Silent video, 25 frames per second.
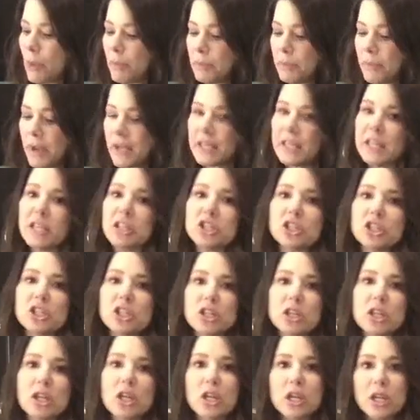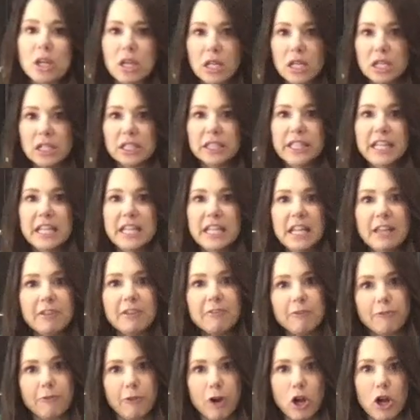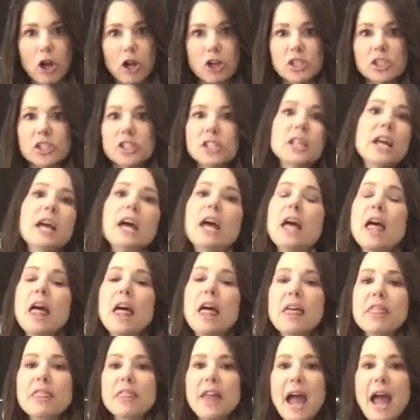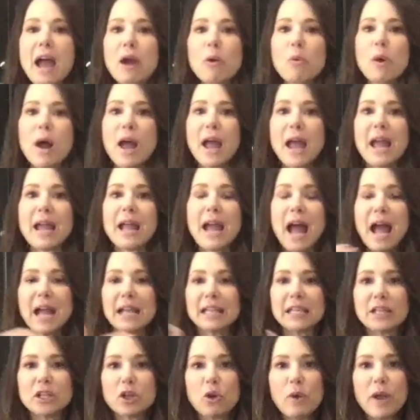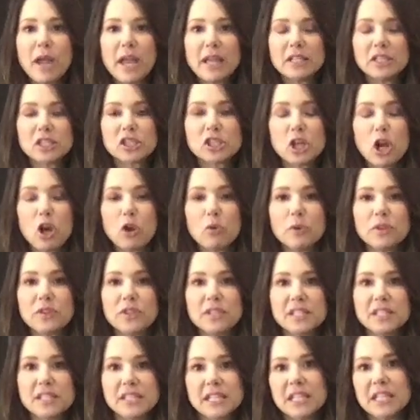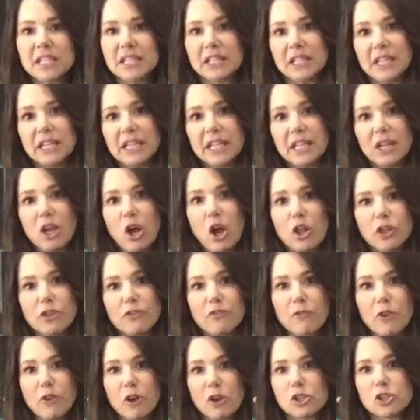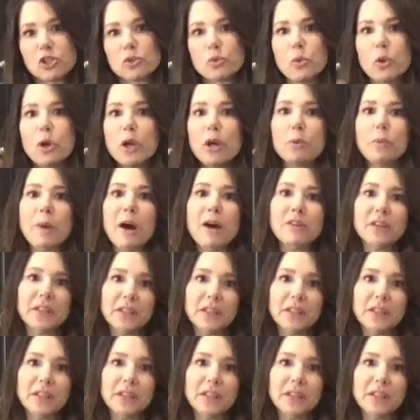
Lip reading: in my kitchen cleaning first. That way I can go ahead and start with the sealing on the first one while the